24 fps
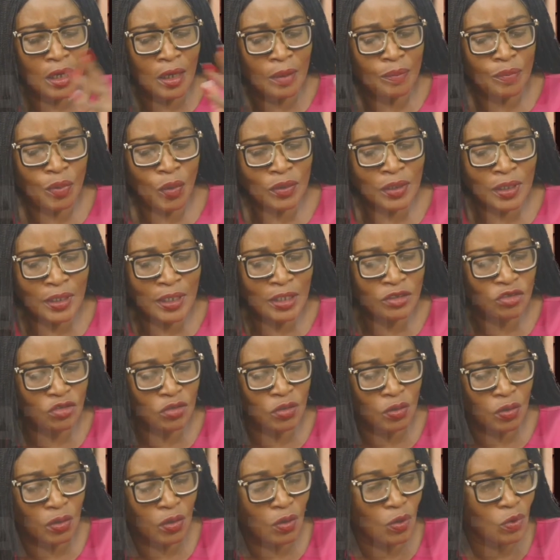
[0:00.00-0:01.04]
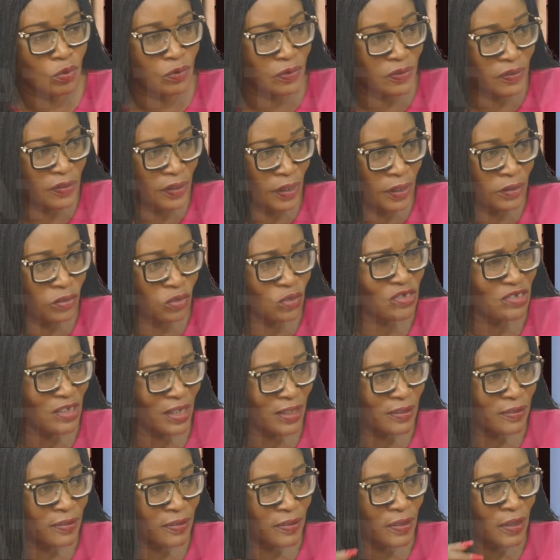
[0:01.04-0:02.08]
broader national concerns, such
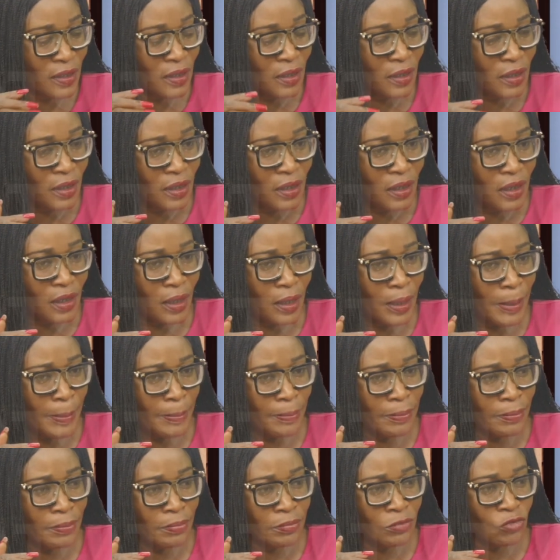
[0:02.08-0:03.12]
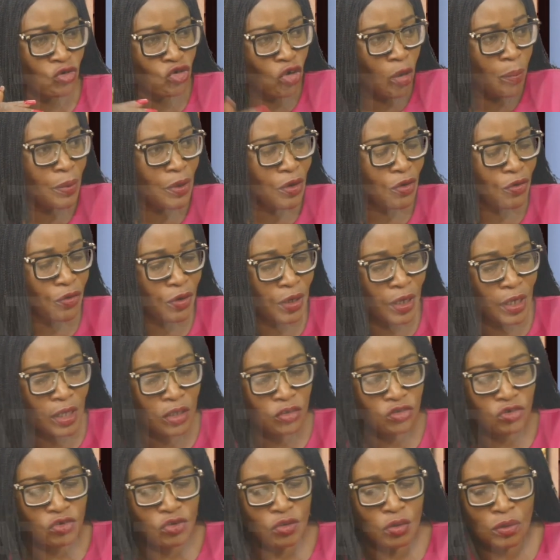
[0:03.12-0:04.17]
as job
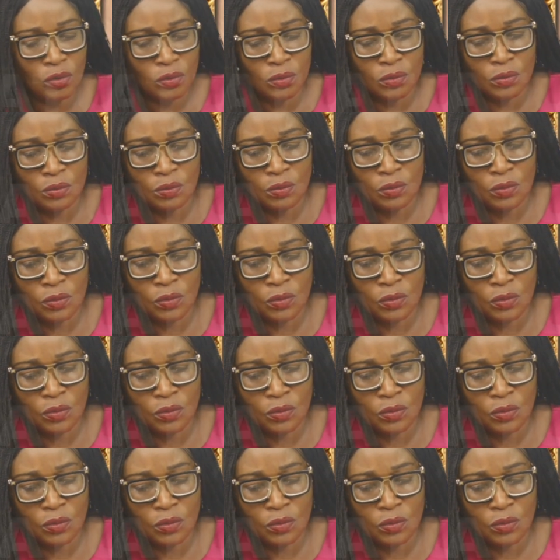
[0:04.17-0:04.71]
creation,